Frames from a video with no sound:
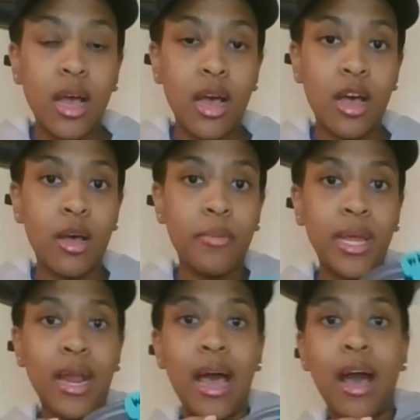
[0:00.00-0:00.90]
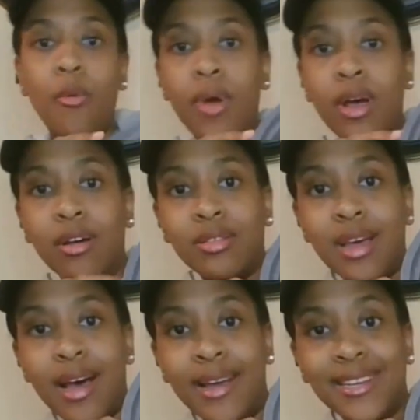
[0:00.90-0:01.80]
and how well the
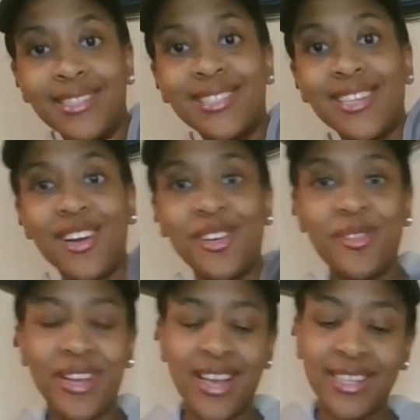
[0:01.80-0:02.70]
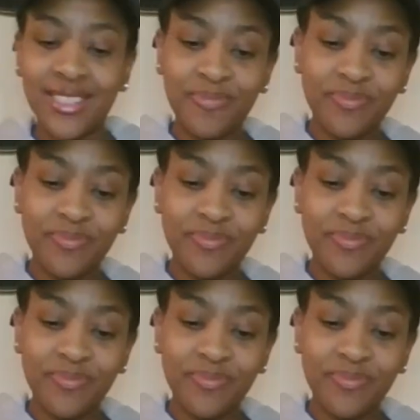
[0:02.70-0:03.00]
onions are doing it.